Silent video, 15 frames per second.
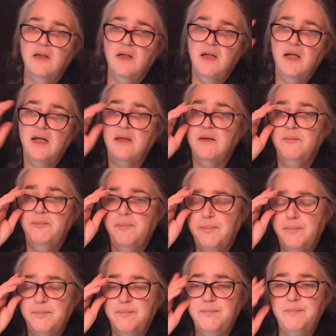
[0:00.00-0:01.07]
Yeah, the
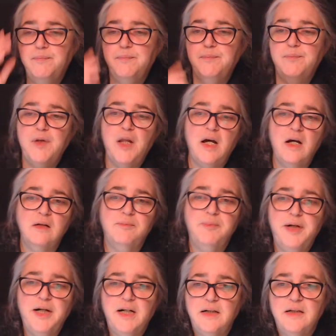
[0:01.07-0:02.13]
blog
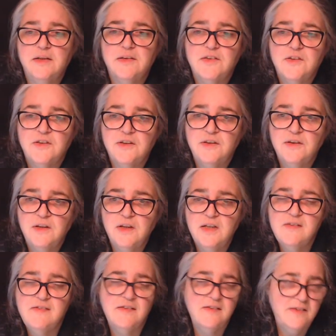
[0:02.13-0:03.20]
part
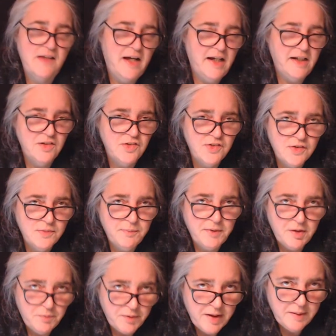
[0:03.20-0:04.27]
is attached to
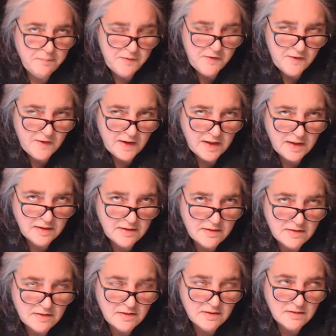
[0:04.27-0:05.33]
my website.
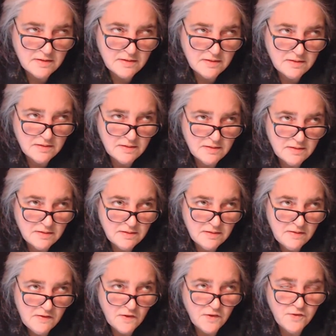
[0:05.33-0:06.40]

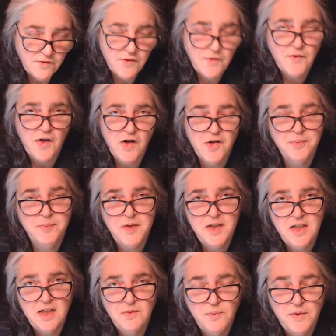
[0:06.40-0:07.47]
So if you were
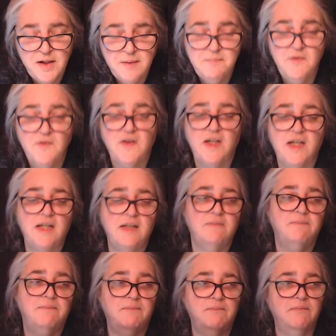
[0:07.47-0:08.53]
opening a website,
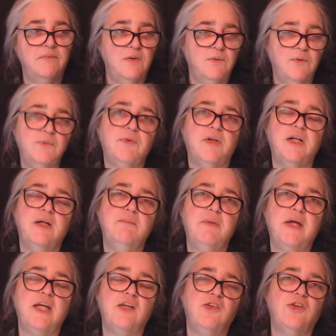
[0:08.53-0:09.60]
you would want to
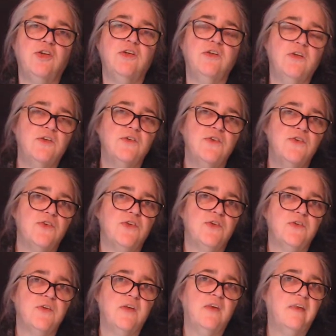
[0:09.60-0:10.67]
make sure there are
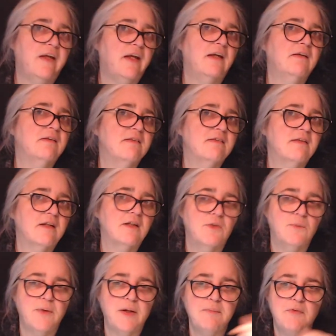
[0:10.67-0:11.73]
certain things that your
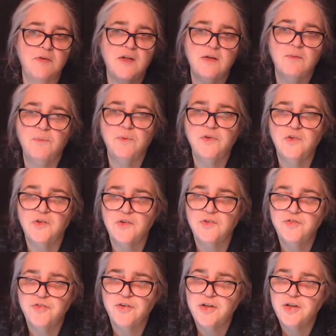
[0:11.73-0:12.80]
website will do
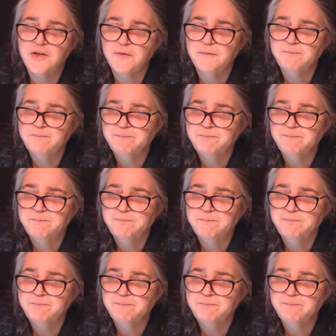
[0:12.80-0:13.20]
for you.